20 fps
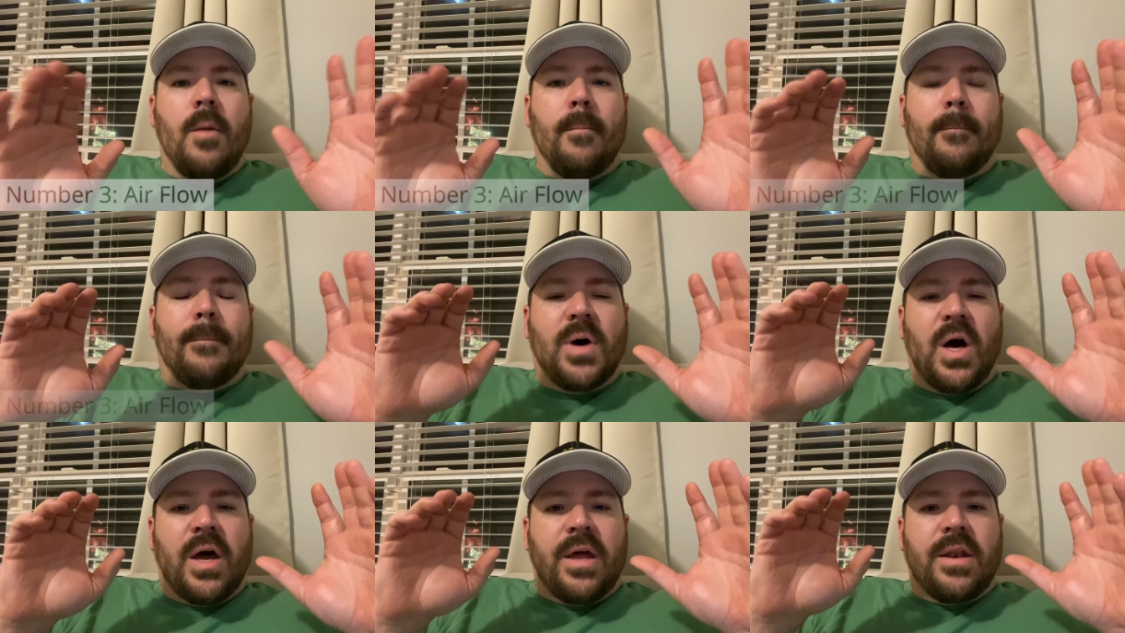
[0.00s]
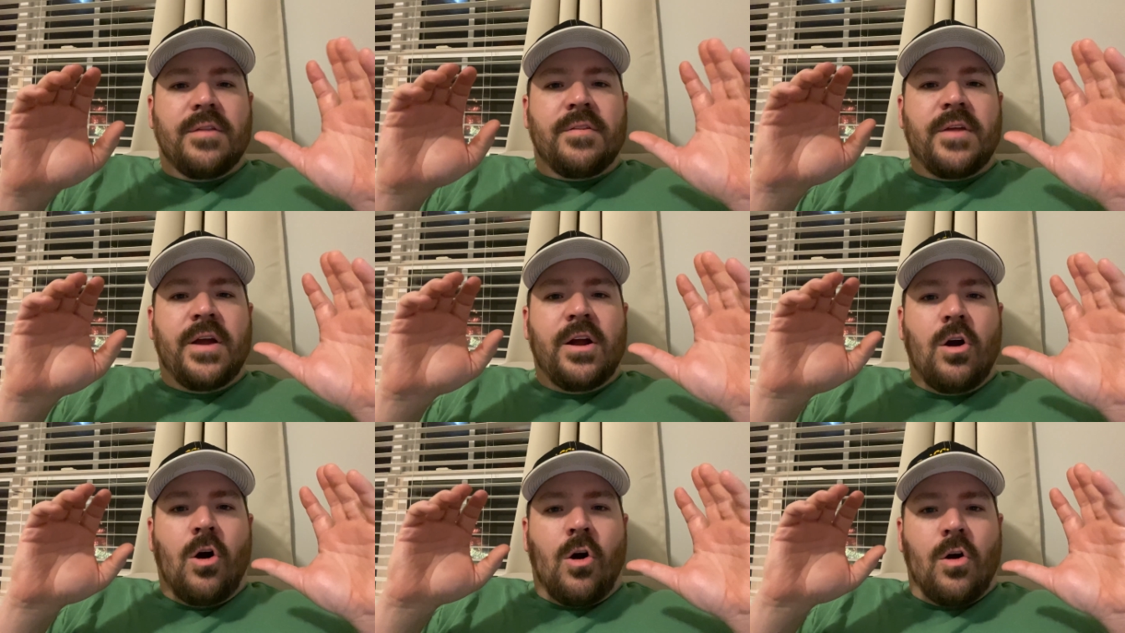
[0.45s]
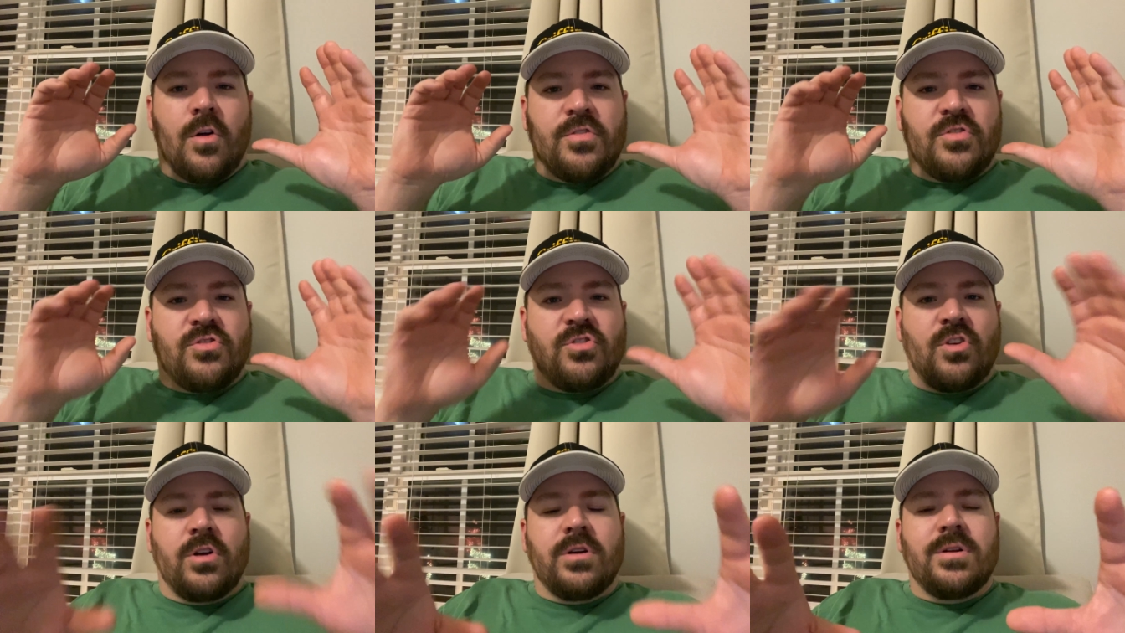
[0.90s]
but there are
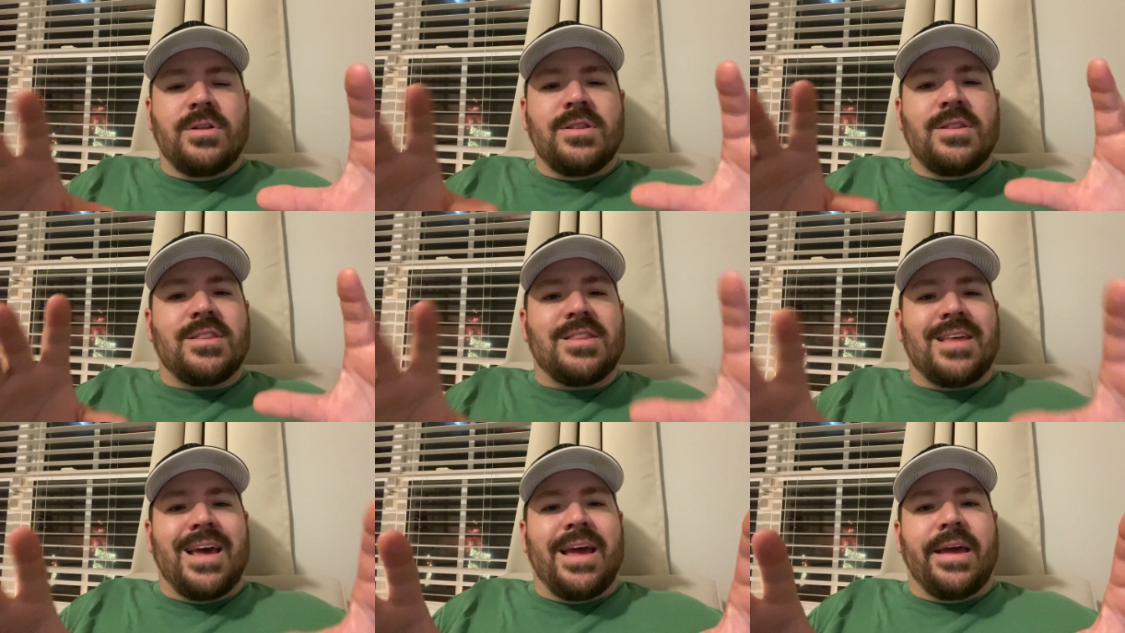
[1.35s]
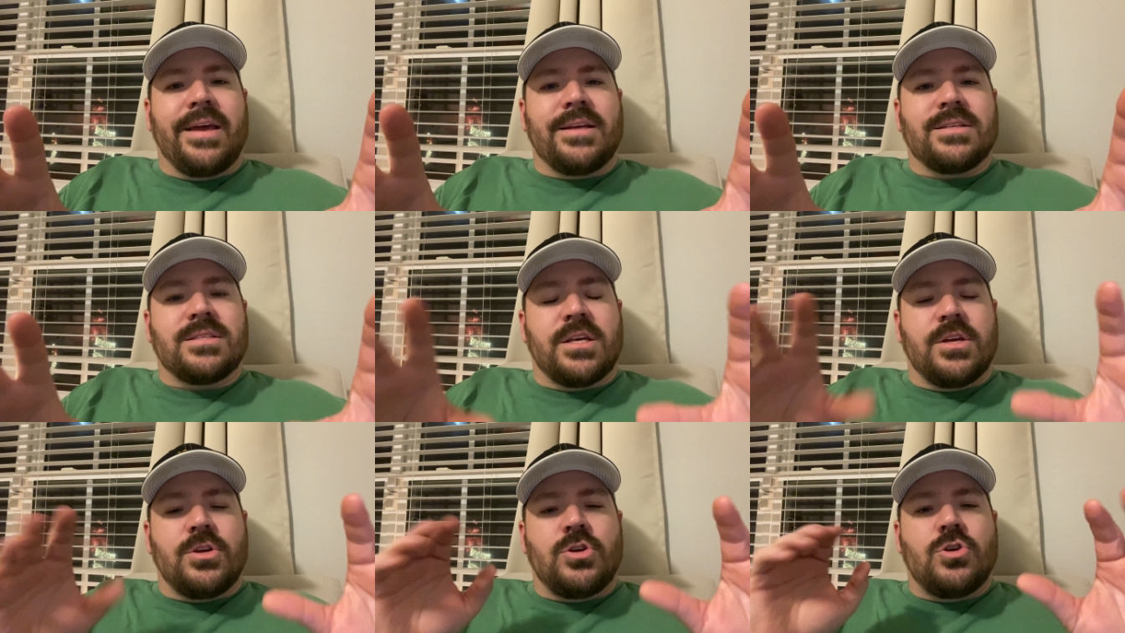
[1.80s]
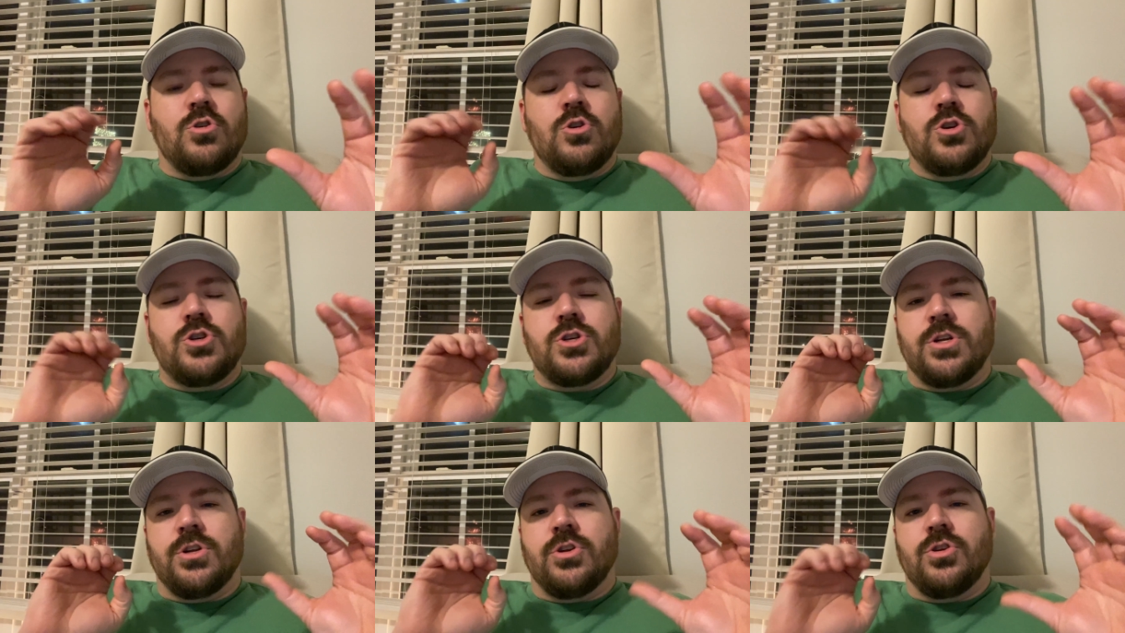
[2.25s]
certain things that you
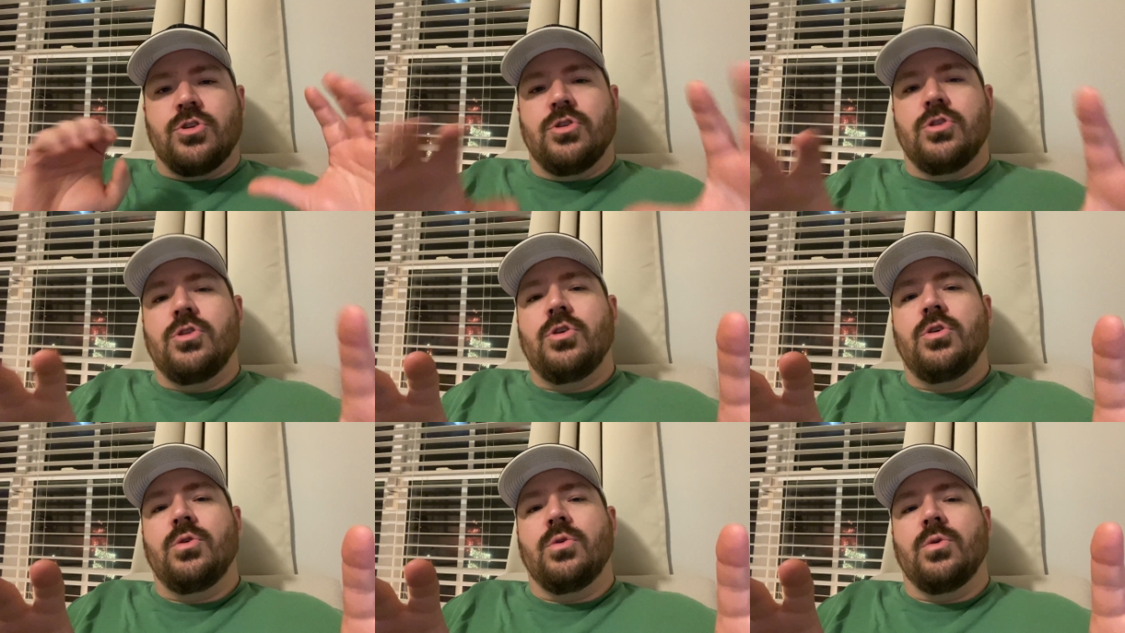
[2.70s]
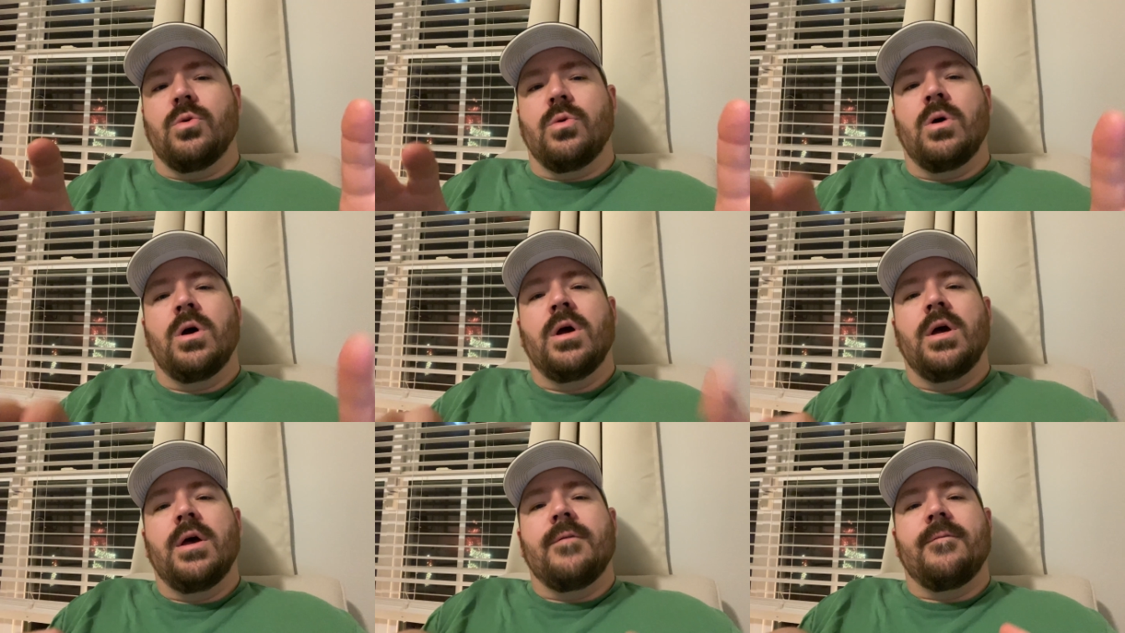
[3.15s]
should do